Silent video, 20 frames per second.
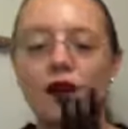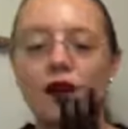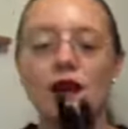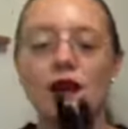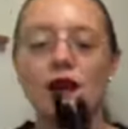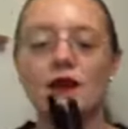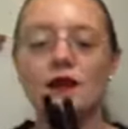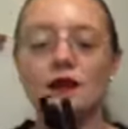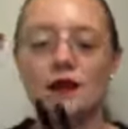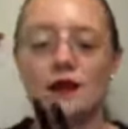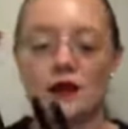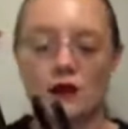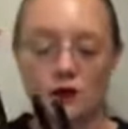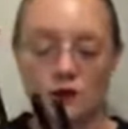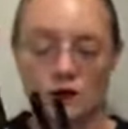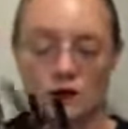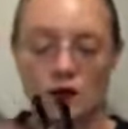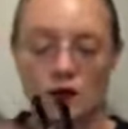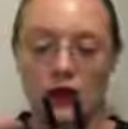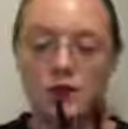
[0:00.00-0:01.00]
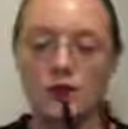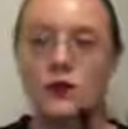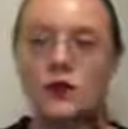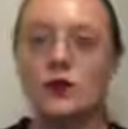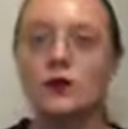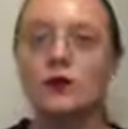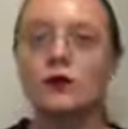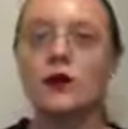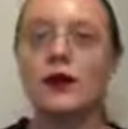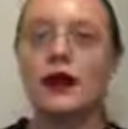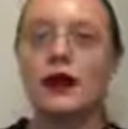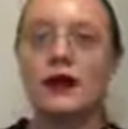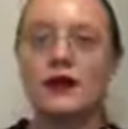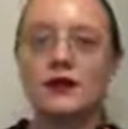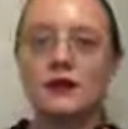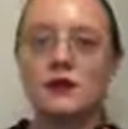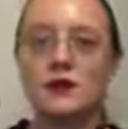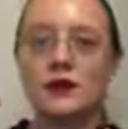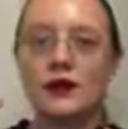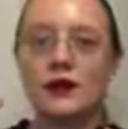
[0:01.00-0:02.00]
and then Rebel
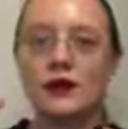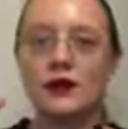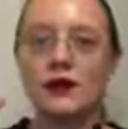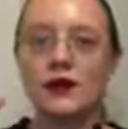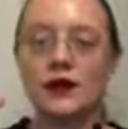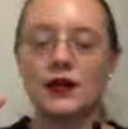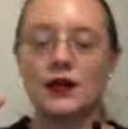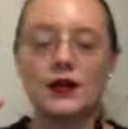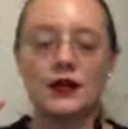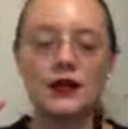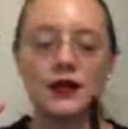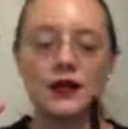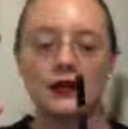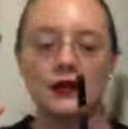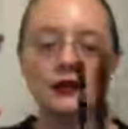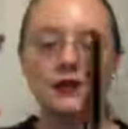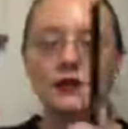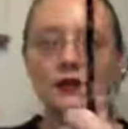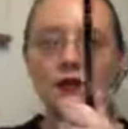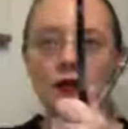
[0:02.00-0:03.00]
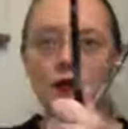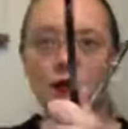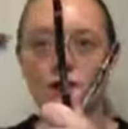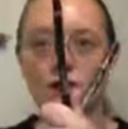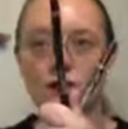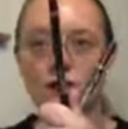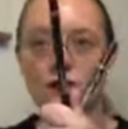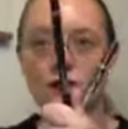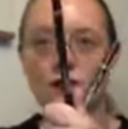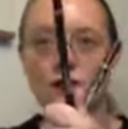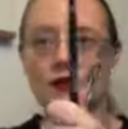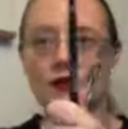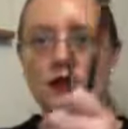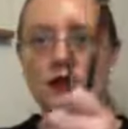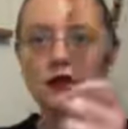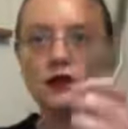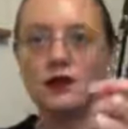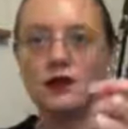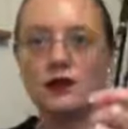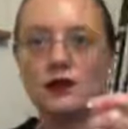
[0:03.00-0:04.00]
Raspberry, Inked Rose,
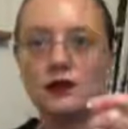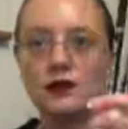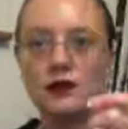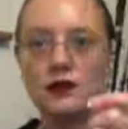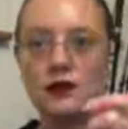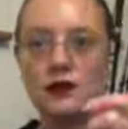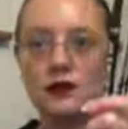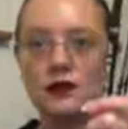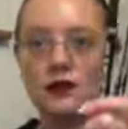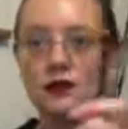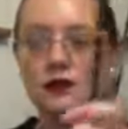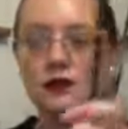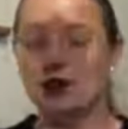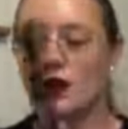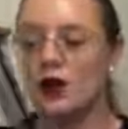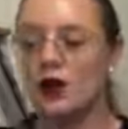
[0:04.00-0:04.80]
and Gnarly Nude.